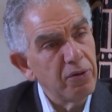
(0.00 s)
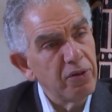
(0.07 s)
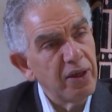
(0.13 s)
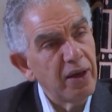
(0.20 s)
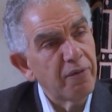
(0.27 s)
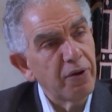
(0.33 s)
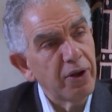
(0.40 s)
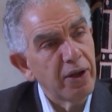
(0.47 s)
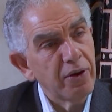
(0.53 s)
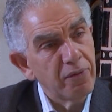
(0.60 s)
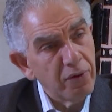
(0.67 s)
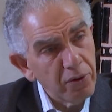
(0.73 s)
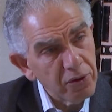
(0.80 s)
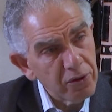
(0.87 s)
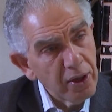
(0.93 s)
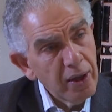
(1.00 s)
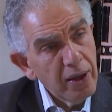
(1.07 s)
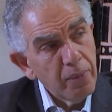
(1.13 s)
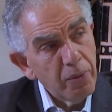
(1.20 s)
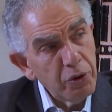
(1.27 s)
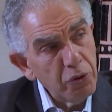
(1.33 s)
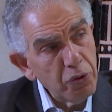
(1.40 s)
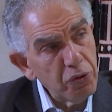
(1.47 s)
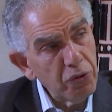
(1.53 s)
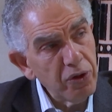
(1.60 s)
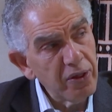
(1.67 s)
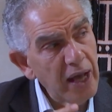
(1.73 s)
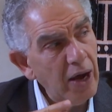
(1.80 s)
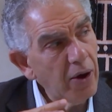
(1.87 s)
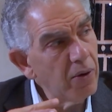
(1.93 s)
the African voice, but also
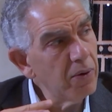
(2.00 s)
is